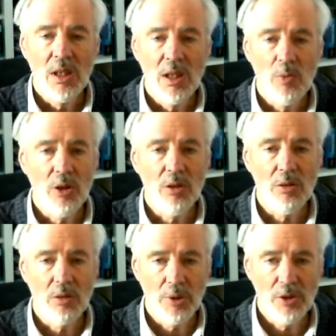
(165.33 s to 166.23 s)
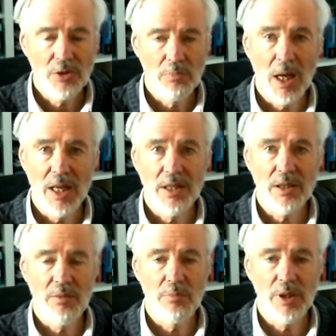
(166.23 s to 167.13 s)
Well, both mind
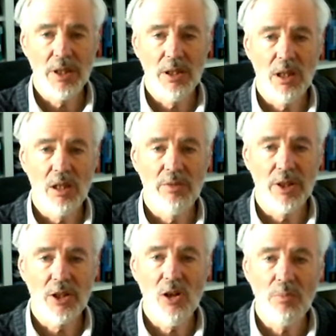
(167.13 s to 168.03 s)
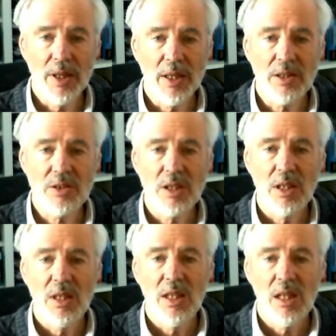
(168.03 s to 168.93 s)
and brain are very complex,
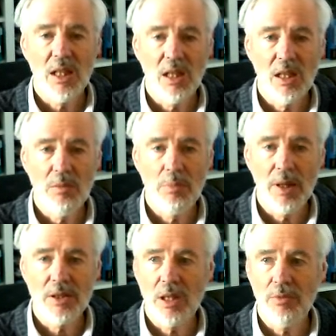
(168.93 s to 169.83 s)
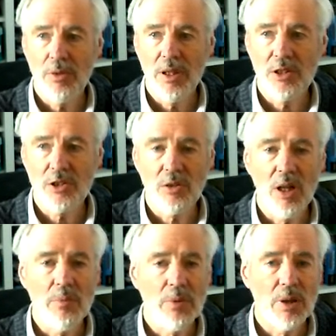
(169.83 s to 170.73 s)
but if we
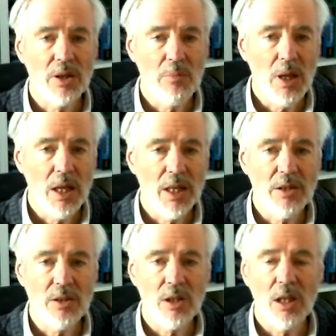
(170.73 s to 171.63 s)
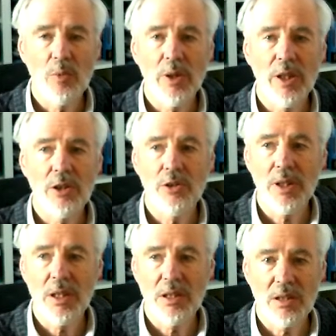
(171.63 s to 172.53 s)
describe the mind, we are doing
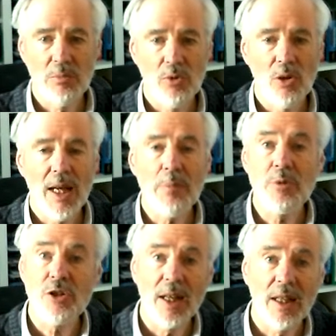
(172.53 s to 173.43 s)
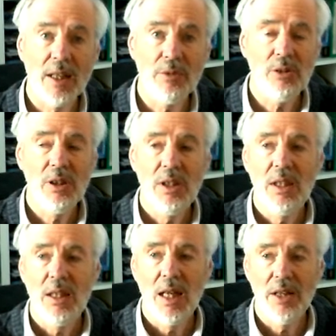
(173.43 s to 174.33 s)
it at a more abstract level,
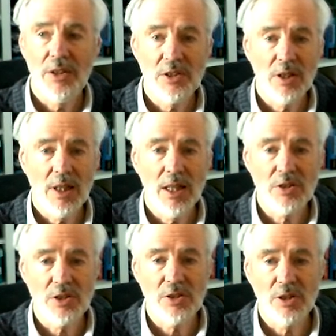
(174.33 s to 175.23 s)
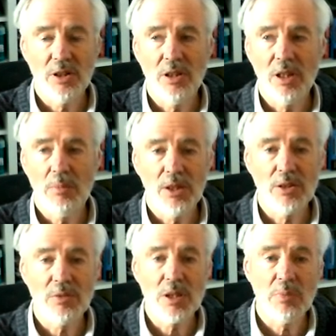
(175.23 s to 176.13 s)
and this allows a certain amount
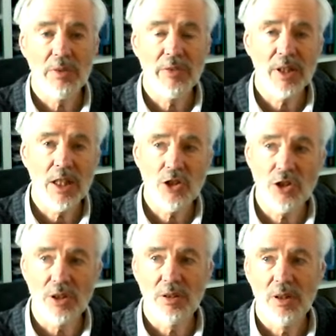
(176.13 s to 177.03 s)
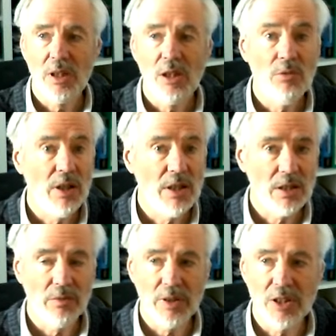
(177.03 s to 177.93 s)
of simplification,
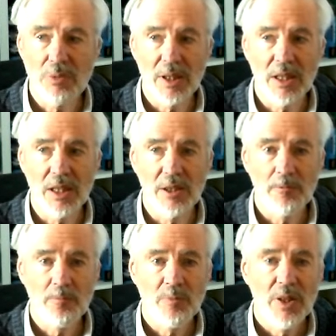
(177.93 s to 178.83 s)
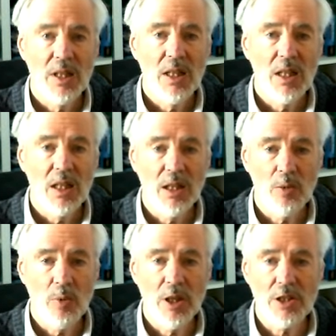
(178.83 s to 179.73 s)
relatively speaking.
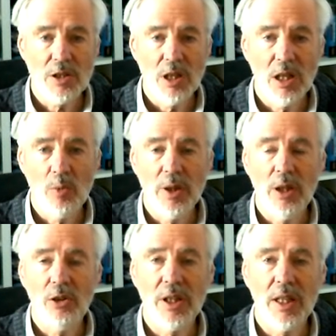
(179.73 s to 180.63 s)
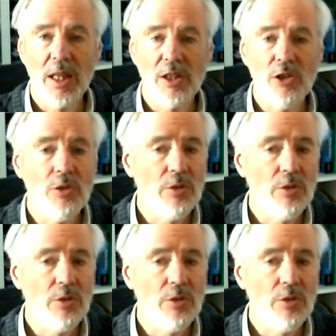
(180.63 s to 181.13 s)
Whereas we are looking at neural